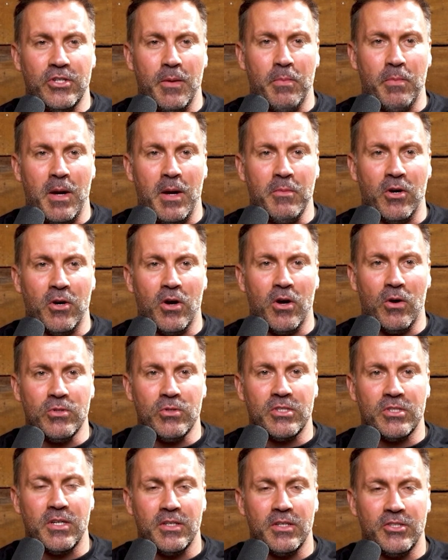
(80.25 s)
I'm your
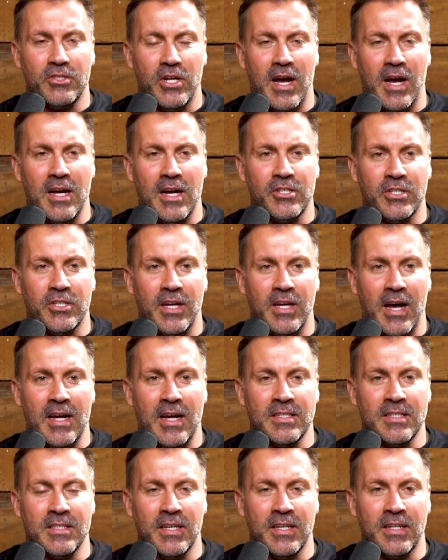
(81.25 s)
host, Josh
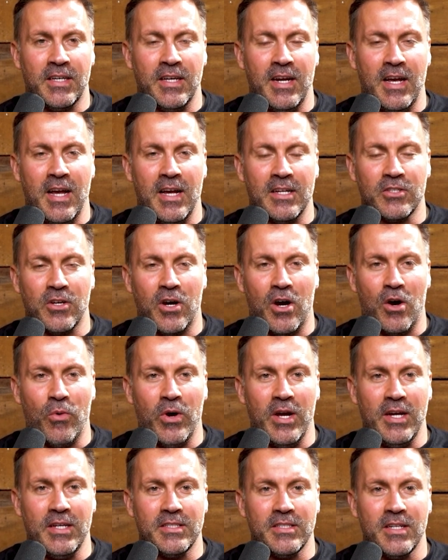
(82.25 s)
Kosnick. And as
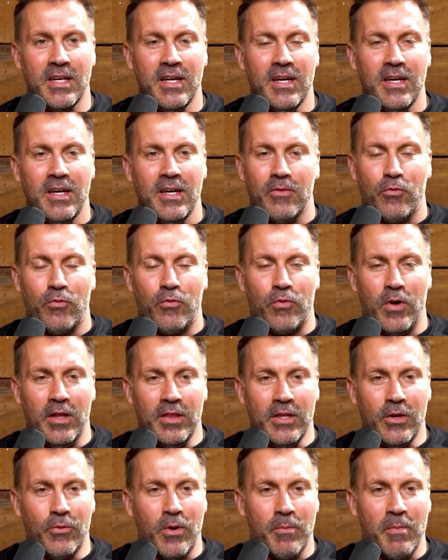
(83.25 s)
always,
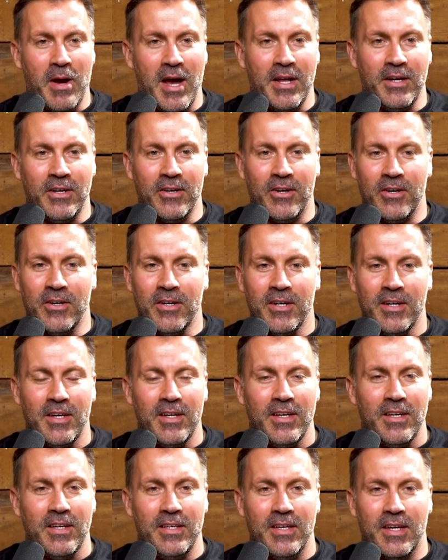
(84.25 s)
friendly reminder,
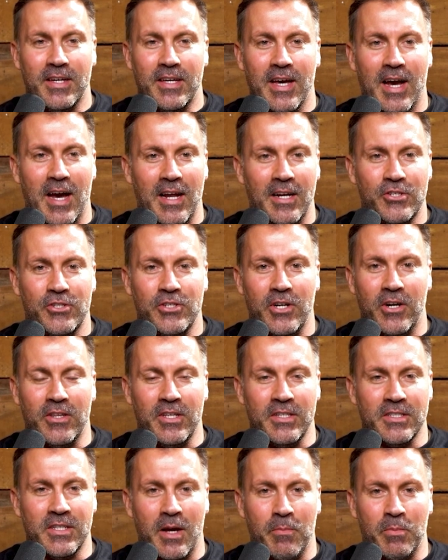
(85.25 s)
you got to share
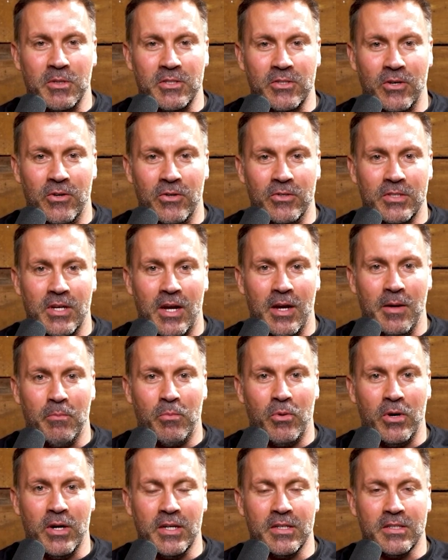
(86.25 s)
these episodes. I am
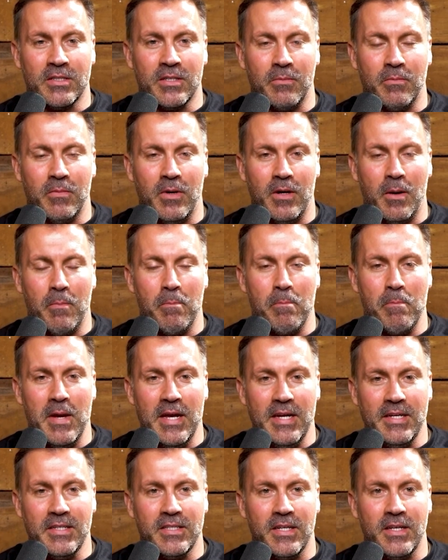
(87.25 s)
bringing some
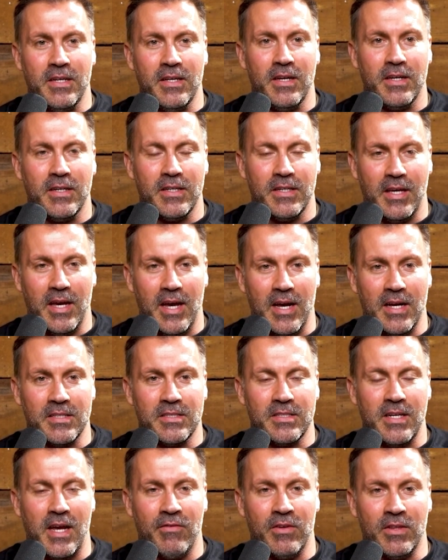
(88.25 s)
amazing
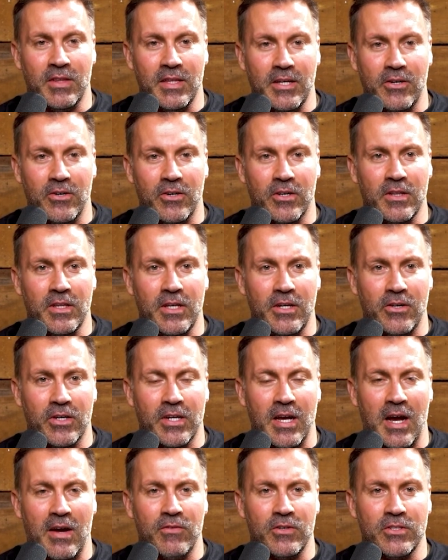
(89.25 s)
guests, having leader-to-leader
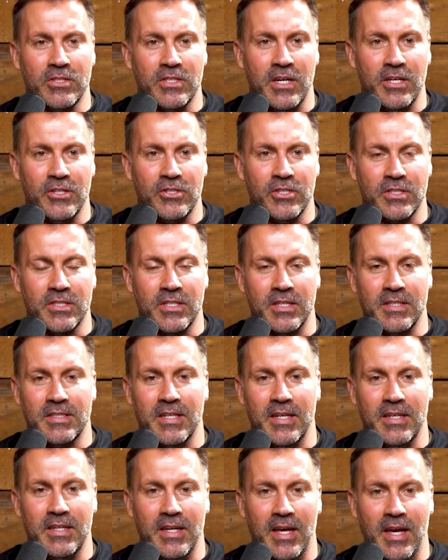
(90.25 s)
conversations, and
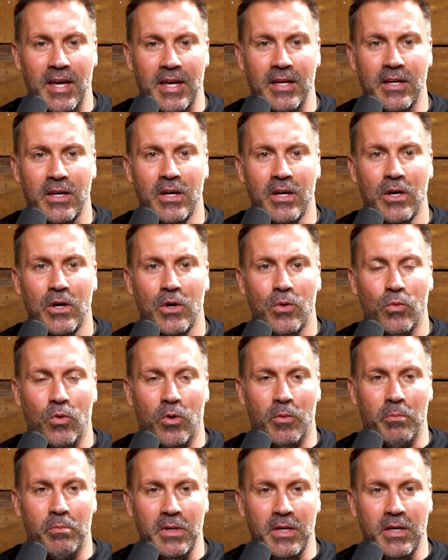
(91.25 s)
today will
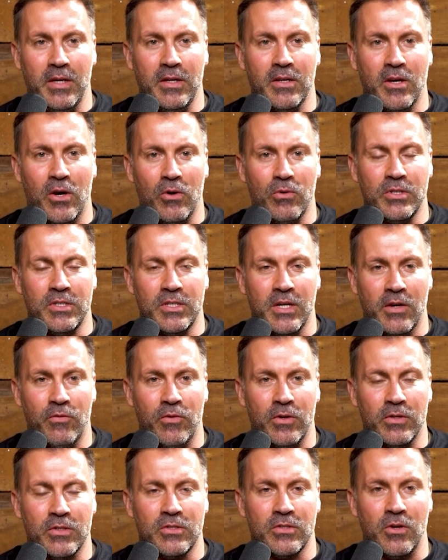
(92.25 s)
be no
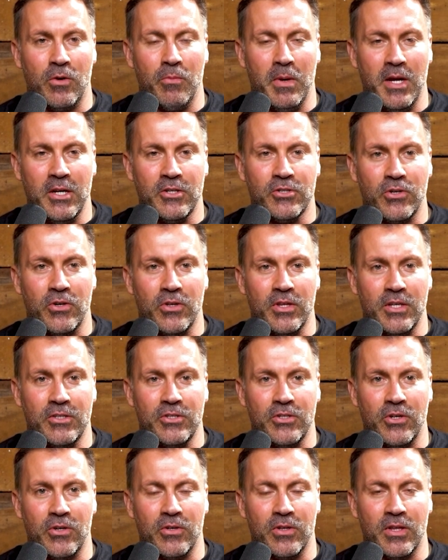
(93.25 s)
different. So make sure that
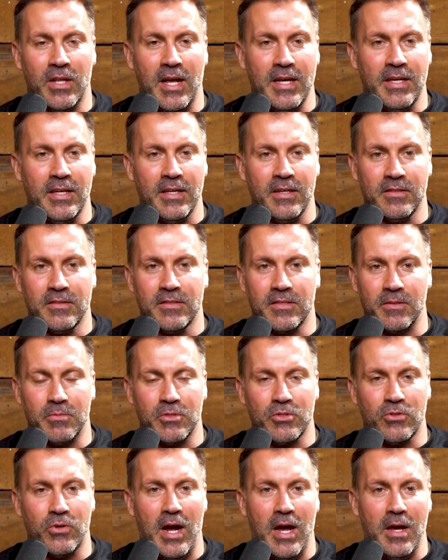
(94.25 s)
you're liking,
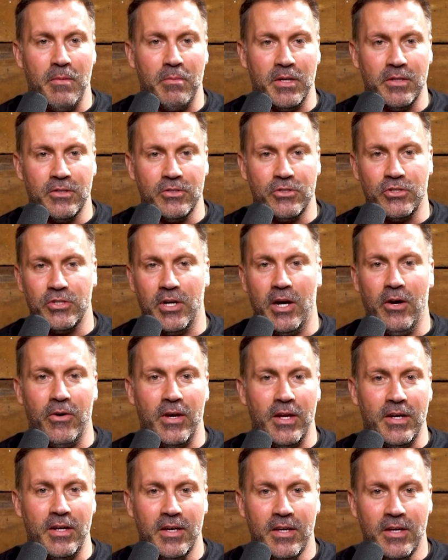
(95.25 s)
subscribing,
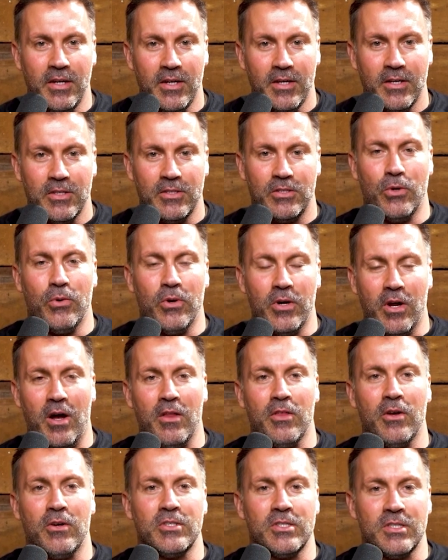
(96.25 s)
sharing, doing all
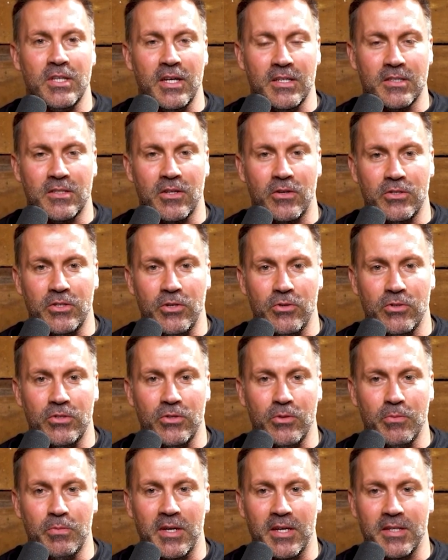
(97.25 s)
those things those
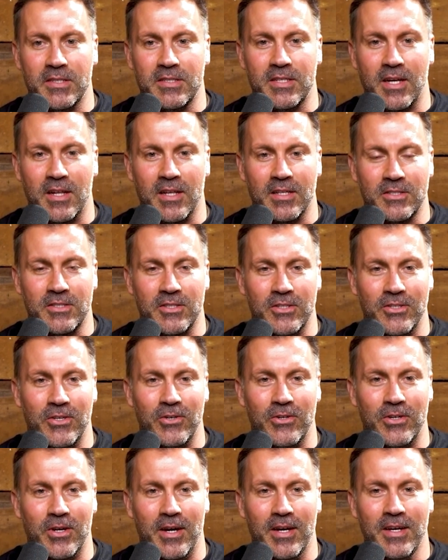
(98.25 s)
YouTube kids tell us to
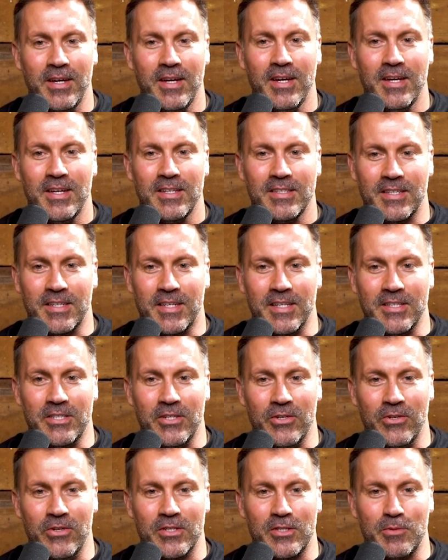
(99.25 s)
do to
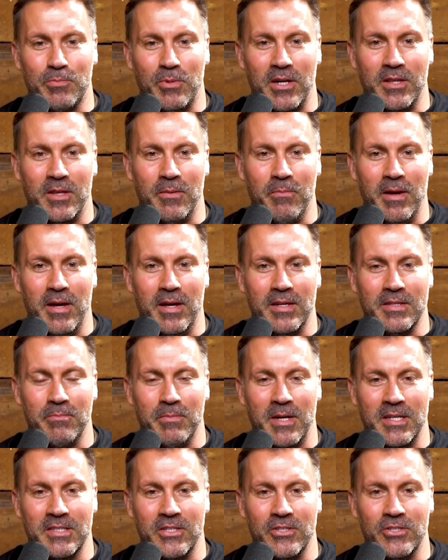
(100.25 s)
continue to spread the
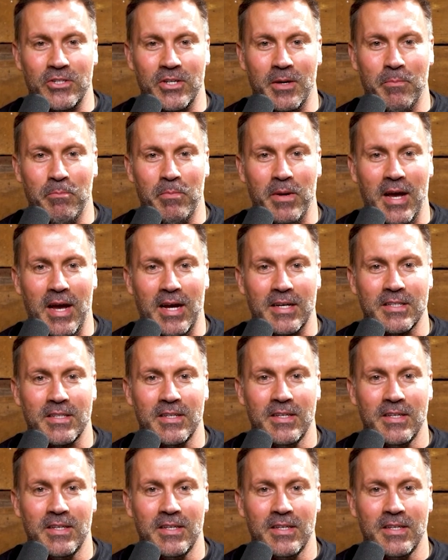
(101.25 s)
message and impact.